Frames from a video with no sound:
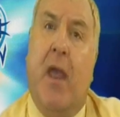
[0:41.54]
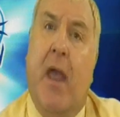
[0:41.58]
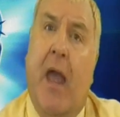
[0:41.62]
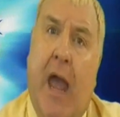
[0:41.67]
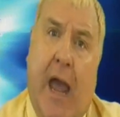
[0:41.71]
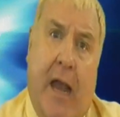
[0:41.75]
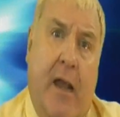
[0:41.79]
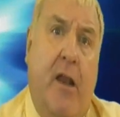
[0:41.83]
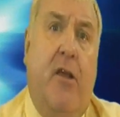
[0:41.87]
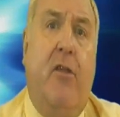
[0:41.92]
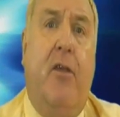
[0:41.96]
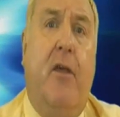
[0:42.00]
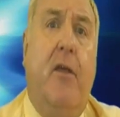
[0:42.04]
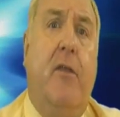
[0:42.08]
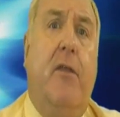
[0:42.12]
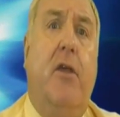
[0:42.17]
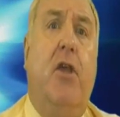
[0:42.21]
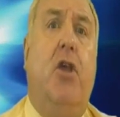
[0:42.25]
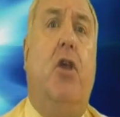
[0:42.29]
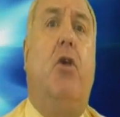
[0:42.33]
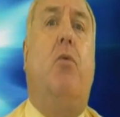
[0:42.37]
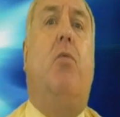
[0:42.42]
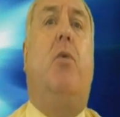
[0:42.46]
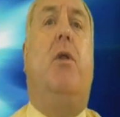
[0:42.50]
Anything that
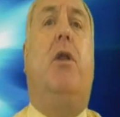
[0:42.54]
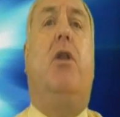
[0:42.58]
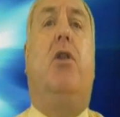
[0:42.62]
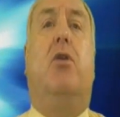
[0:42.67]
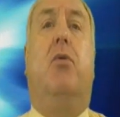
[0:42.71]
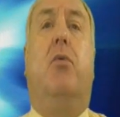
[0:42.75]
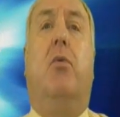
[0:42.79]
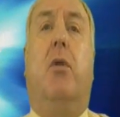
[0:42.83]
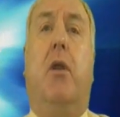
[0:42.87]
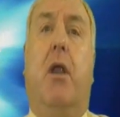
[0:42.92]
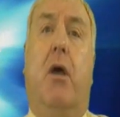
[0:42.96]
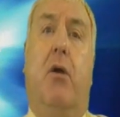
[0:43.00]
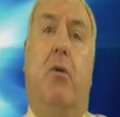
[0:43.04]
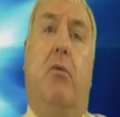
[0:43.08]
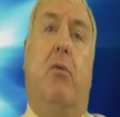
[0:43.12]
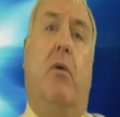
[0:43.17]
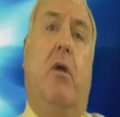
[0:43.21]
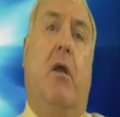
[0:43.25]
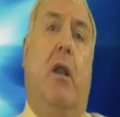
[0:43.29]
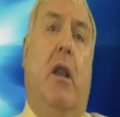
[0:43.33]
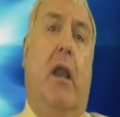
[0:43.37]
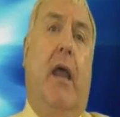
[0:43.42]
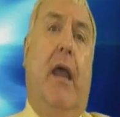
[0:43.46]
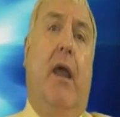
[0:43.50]
you want to do
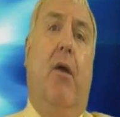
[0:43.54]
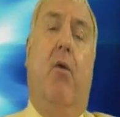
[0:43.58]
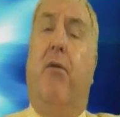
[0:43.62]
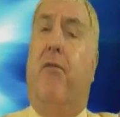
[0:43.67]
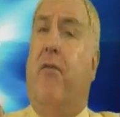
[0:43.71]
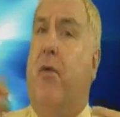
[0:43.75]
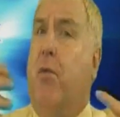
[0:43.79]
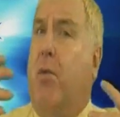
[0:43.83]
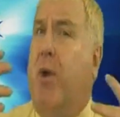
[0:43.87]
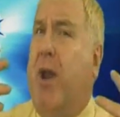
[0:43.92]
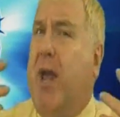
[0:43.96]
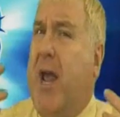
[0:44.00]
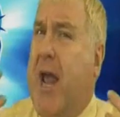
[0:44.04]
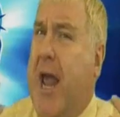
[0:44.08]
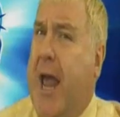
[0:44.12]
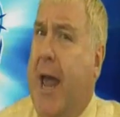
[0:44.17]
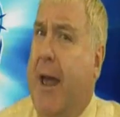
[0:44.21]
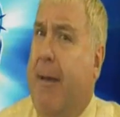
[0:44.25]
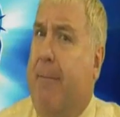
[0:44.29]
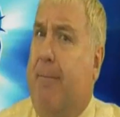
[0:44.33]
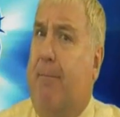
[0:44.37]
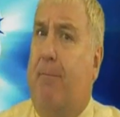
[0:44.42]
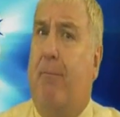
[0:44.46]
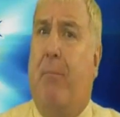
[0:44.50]
locally, or if you want to
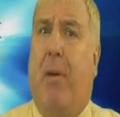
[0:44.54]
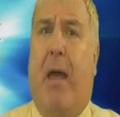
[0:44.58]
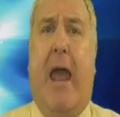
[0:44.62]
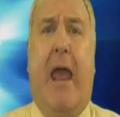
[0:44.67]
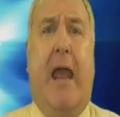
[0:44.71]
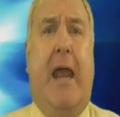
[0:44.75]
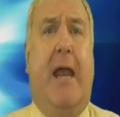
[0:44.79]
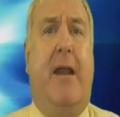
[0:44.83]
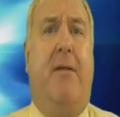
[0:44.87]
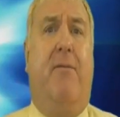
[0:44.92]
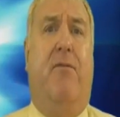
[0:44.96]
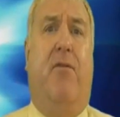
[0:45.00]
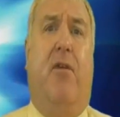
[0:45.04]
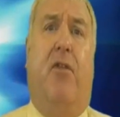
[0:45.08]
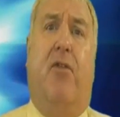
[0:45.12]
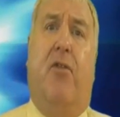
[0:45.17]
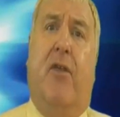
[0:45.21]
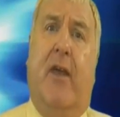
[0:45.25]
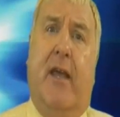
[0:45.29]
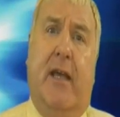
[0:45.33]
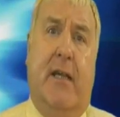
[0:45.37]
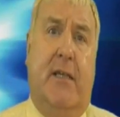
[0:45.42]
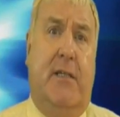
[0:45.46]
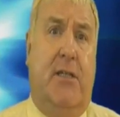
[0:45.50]
campaign for
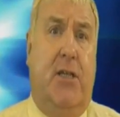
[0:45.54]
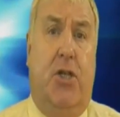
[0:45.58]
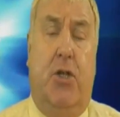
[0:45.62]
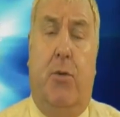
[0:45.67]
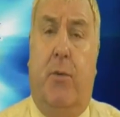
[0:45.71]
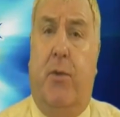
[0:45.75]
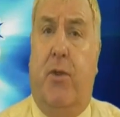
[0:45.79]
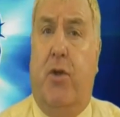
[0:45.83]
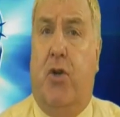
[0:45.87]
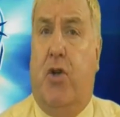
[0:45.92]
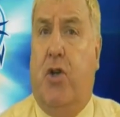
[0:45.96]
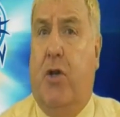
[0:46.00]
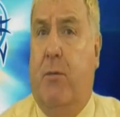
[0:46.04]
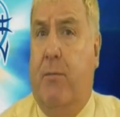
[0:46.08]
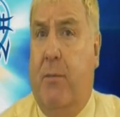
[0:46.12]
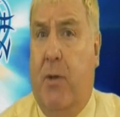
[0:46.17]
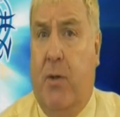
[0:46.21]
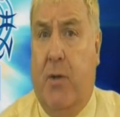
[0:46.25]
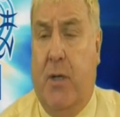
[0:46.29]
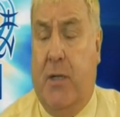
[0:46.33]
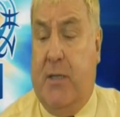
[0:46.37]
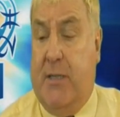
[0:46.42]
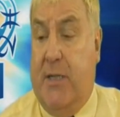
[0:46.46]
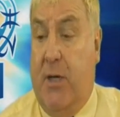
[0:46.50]
things to do with your
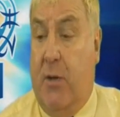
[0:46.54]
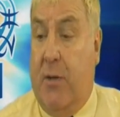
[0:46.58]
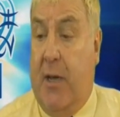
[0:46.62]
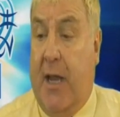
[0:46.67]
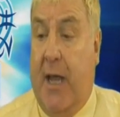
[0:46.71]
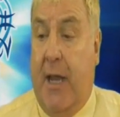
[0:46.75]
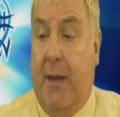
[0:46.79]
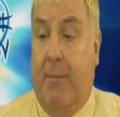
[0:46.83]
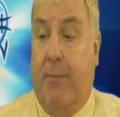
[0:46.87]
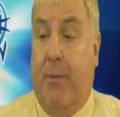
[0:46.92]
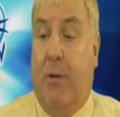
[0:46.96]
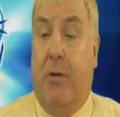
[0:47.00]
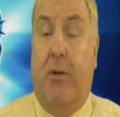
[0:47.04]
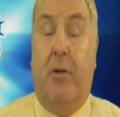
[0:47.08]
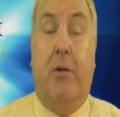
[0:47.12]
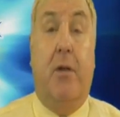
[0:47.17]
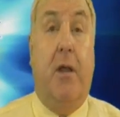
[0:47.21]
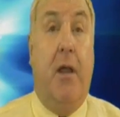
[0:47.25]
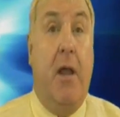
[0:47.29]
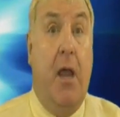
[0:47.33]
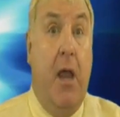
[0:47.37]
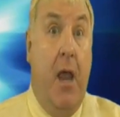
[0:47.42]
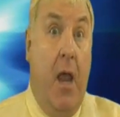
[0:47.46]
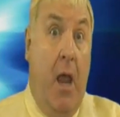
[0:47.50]
community or
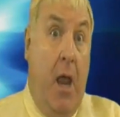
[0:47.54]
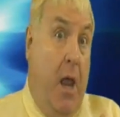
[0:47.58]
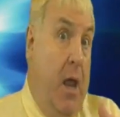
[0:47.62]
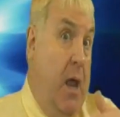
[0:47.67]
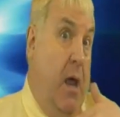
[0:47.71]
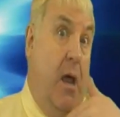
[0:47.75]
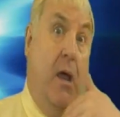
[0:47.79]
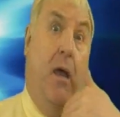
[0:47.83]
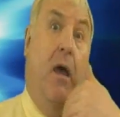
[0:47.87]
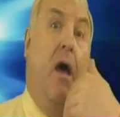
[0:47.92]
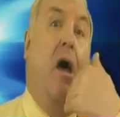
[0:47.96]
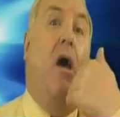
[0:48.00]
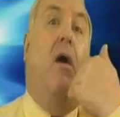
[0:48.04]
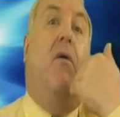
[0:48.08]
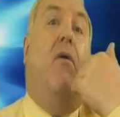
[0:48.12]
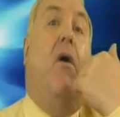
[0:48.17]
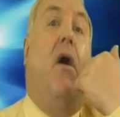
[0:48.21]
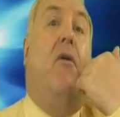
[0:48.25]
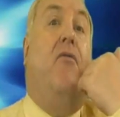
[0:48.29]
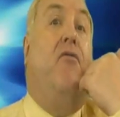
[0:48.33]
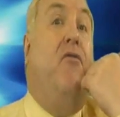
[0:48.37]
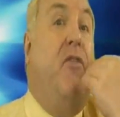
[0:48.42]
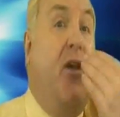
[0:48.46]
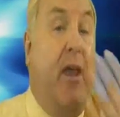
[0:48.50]
neighborhood,
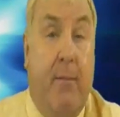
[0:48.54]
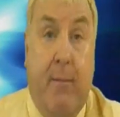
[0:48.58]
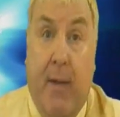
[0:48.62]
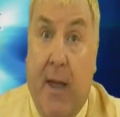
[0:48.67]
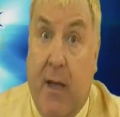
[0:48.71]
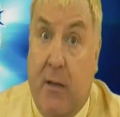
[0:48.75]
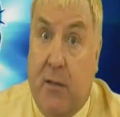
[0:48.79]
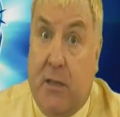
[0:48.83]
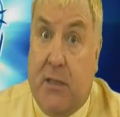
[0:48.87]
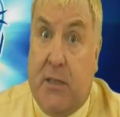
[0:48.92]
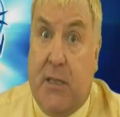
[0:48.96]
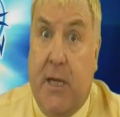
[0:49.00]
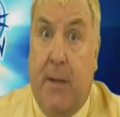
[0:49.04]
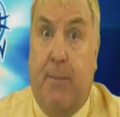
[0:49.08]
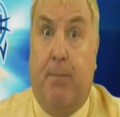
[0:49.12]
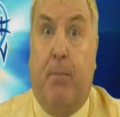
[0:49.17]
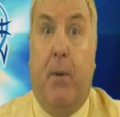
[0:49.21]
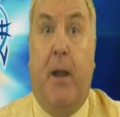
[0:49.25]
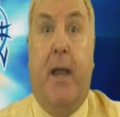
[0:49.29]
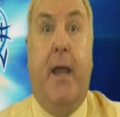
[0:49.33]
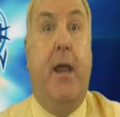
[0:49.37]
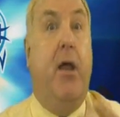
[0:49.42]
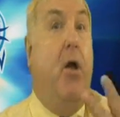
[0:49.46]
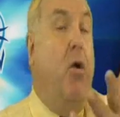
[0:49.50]
a female
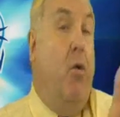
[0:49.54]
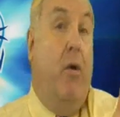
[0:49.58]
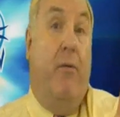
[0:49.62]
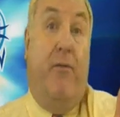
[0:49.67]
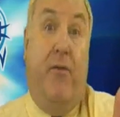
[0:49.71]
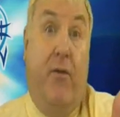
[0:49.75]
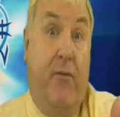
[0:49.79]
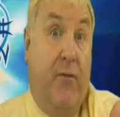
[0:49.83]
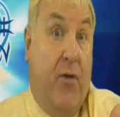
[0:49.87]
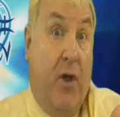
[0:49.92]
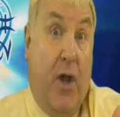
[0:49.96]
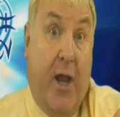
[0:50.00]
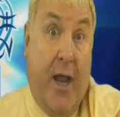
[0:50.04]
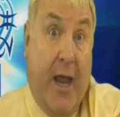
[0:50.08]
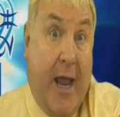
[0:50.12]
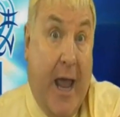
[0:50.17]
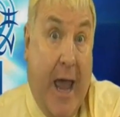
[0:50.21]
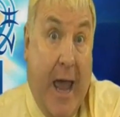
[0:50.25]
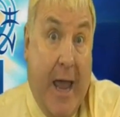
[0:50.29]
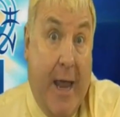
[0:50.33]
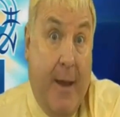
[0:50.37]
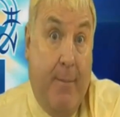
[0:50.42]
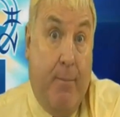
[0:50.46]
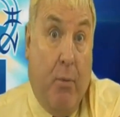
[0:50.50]
sibling, or if you've got a
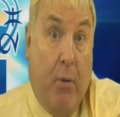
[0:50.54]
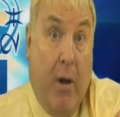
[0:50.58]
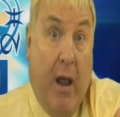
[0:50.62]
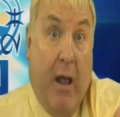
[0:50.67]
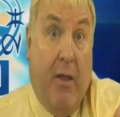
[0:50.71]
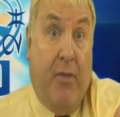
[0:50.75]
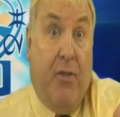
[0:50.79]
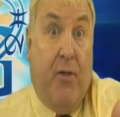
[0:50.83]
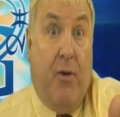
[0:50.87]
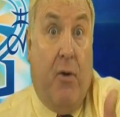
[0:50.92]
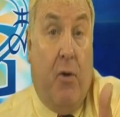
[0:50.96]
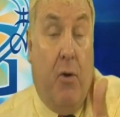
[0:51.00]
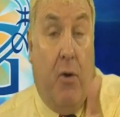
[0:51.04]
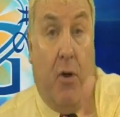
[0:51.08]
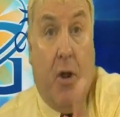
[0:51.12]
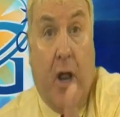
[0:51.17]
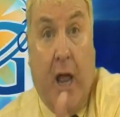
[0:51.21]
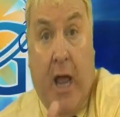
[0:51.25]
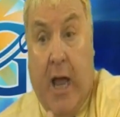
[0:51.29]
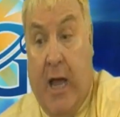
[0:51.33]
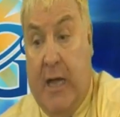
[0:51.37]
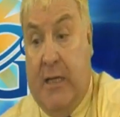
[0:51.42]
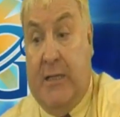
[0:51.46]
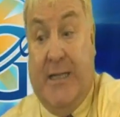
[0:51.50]
gay brother or
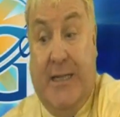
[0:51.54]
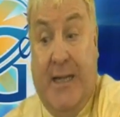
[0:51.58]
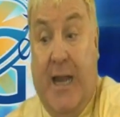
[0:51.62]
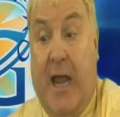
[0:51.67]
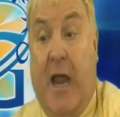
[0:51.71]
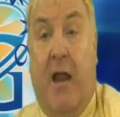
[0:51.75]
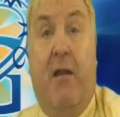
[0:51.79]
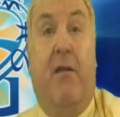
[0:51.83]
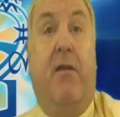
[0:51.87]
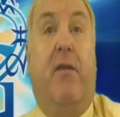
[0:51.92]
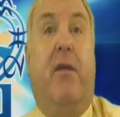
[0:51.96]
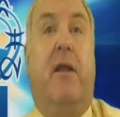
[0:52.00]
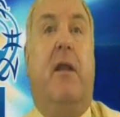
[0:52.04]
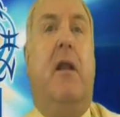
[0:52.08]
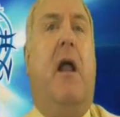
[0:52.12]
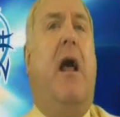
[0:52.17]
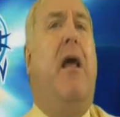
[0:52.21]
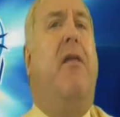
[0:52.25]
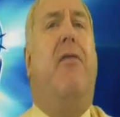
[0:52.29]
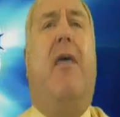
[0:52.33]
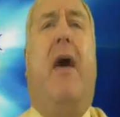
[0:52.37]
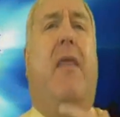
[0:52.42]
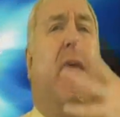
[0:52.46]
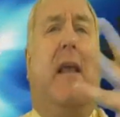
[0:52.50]
cousin, anything
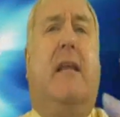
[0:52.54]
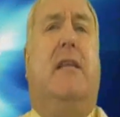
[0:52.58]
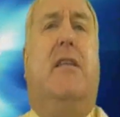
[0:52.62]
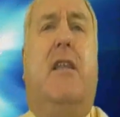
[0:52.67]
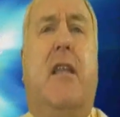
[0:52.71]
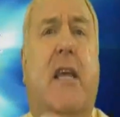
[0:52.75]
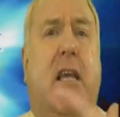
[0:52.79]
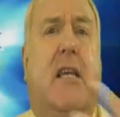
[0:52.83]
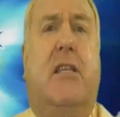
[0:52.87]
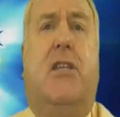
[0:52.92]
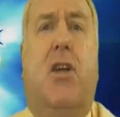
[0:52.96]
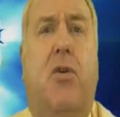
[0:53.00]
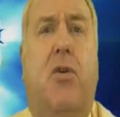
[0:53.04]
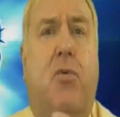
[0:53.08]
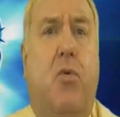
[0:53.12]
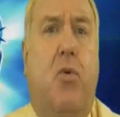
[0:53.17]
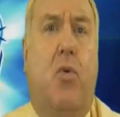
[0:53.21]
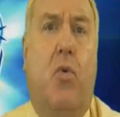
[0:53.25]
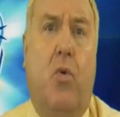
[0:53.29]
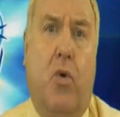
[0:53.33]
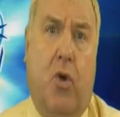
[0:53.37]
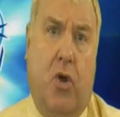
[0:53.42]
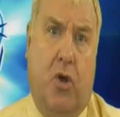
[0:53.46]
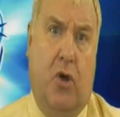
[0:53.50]
like that, these are
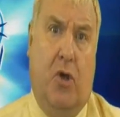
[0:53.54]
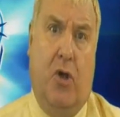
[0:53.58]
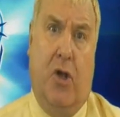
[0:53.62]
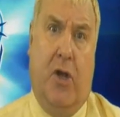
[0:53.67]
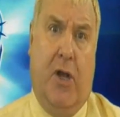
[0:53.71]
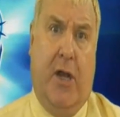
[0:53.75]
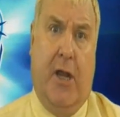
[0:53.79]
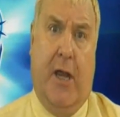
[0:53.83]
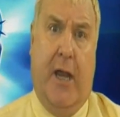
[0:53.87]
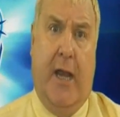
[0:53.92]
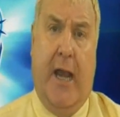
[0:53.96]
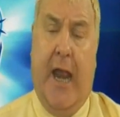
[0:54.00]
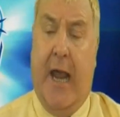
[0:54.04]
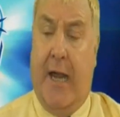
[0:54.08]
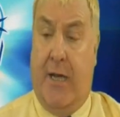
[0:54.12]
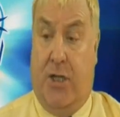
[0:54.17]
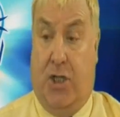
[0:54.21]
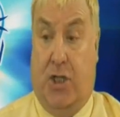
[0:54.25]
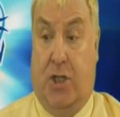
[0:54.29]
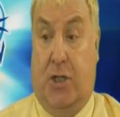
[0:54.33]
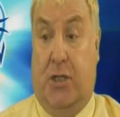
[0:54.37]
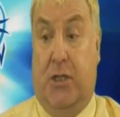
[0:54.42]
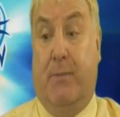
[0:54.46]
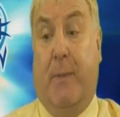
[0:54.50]
all good
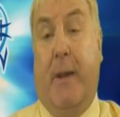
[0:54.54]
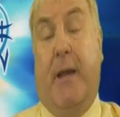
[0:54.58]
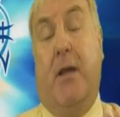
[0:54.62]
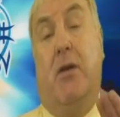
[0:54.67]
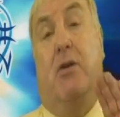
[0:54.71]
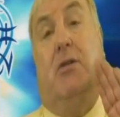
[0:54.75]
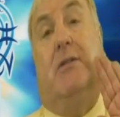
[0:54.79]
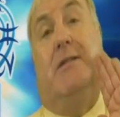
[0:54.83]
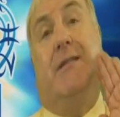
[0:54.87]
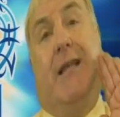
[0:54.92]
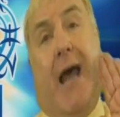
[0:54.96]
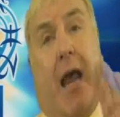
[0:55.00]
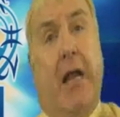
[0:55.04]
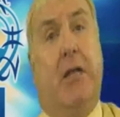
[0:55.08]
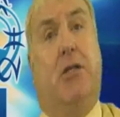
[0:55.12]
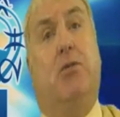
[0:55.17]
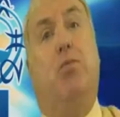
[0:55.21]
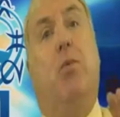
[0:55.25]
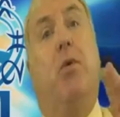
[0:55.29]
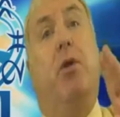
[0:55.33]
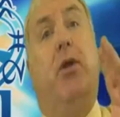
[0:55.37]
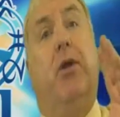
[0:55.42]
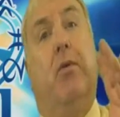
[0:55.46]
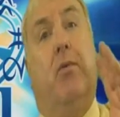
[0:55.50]
connections, because that's
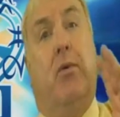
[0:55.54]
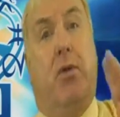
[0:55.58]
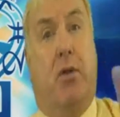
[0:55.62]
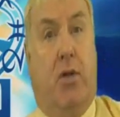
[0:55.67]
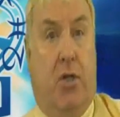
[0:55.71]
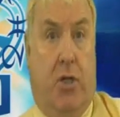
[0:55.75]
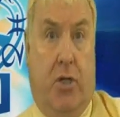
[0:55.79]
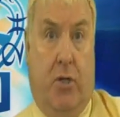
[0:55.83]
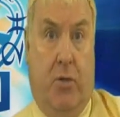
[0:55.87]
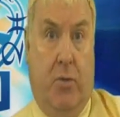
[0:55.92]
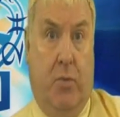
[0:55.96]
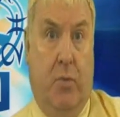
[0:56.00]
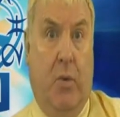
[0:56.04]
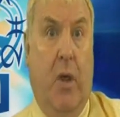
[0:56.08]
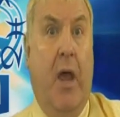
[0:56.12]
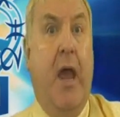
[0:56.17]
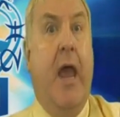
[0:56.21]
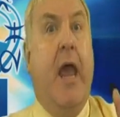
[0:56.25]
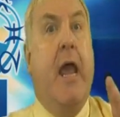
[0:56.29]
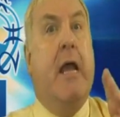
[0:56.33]
what you can do.